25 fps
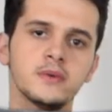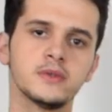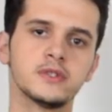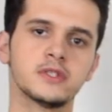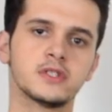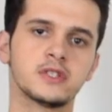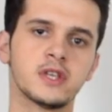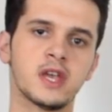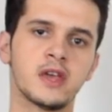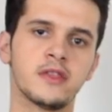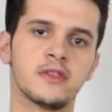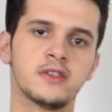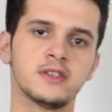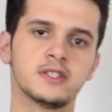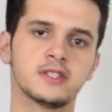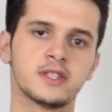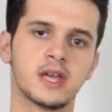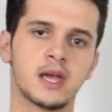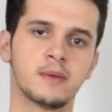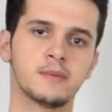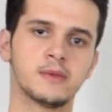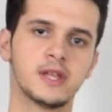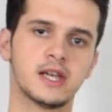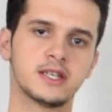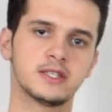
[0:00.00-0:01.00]
it was this
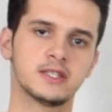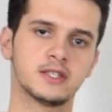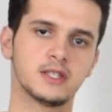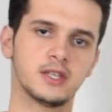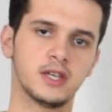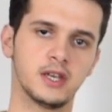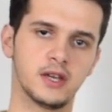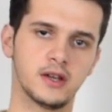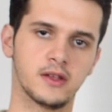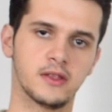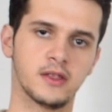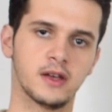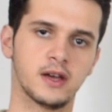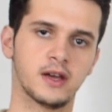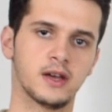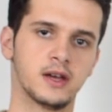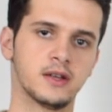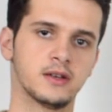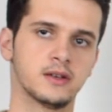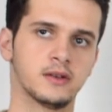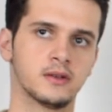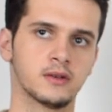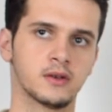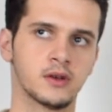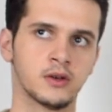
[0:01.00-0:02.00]
time last year
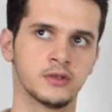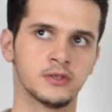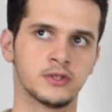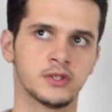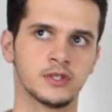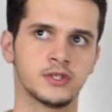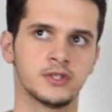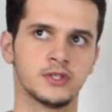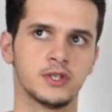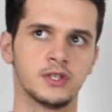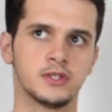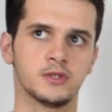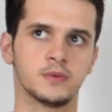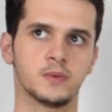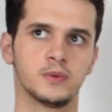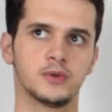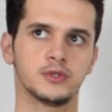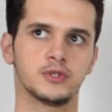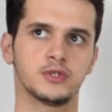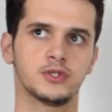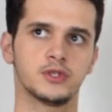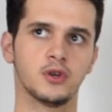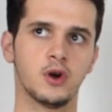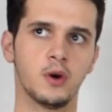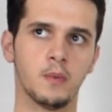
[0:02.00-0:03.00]
that contrast stitch
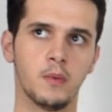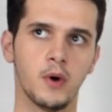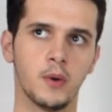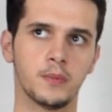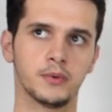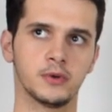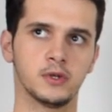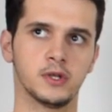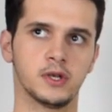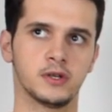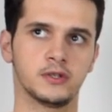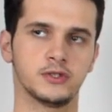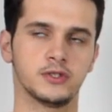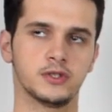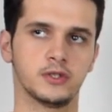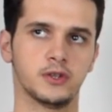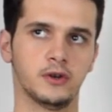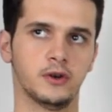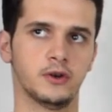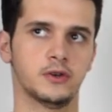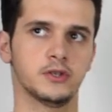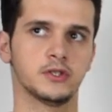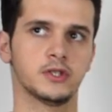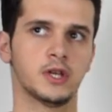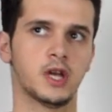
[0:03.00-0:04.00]
was so popular in
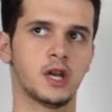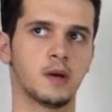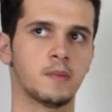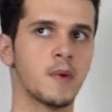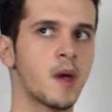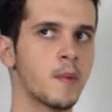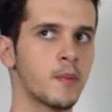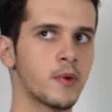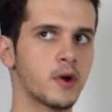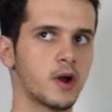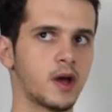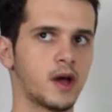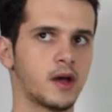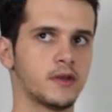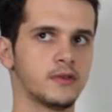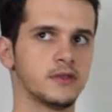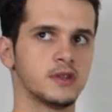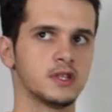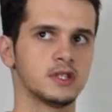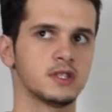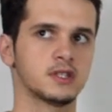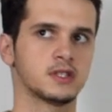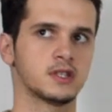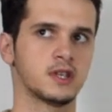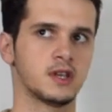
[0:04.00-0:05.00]
stores. I remember I had
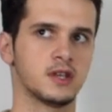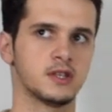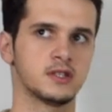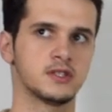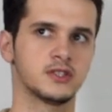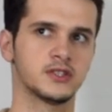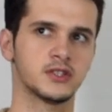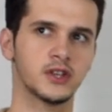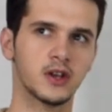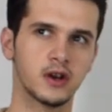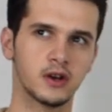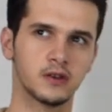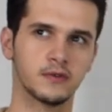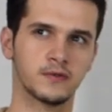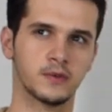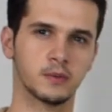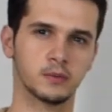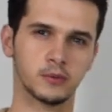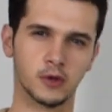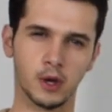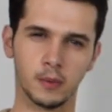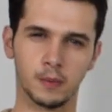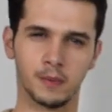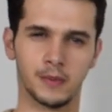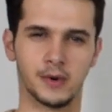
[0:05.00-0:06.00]
this shirt
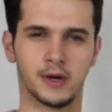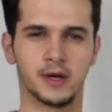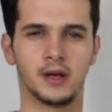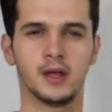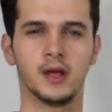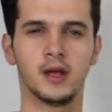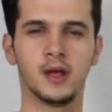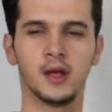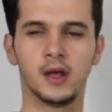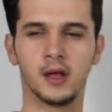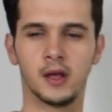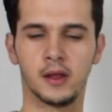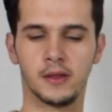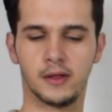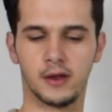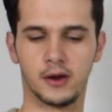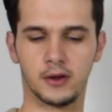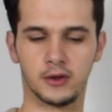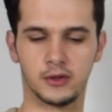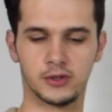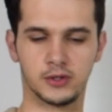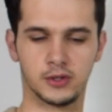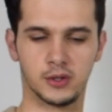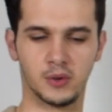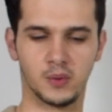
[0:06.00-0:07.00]
from Topman that I
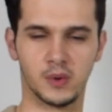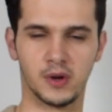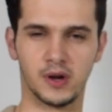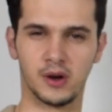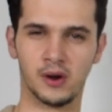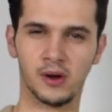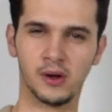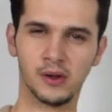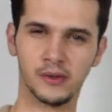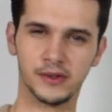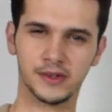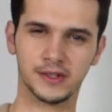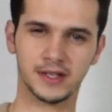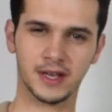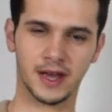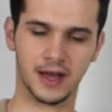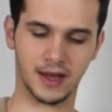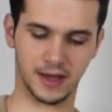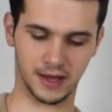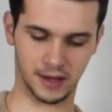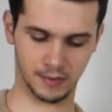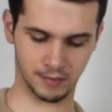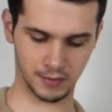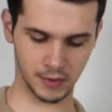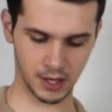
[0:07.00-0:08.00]
used to wear all the
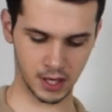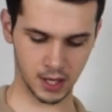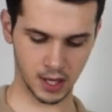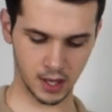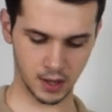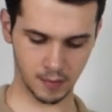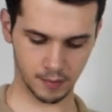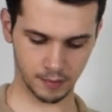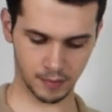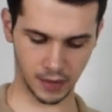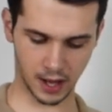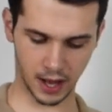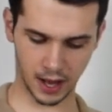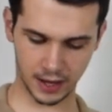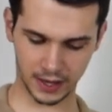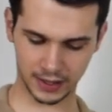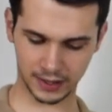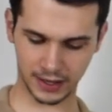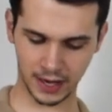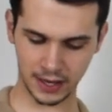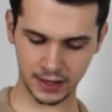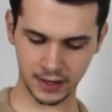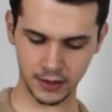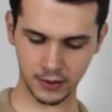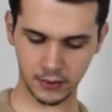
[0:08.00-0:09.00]
time, but I
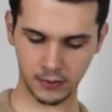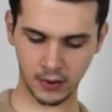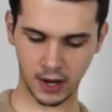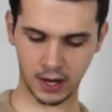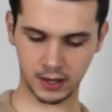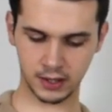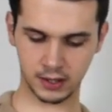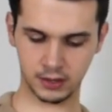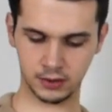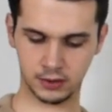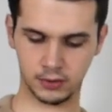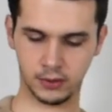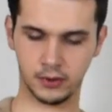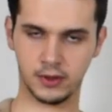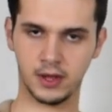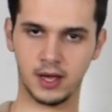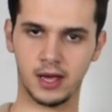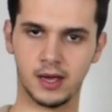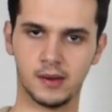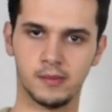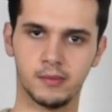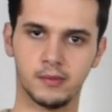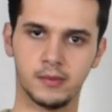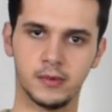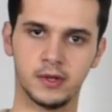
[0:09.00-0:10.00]
kind of ran into
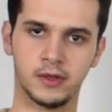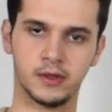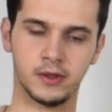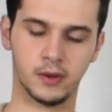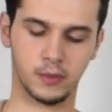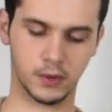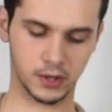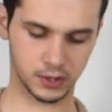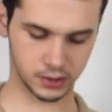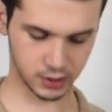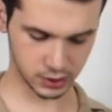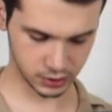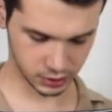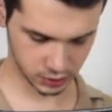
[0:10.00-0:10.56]
them in the weekly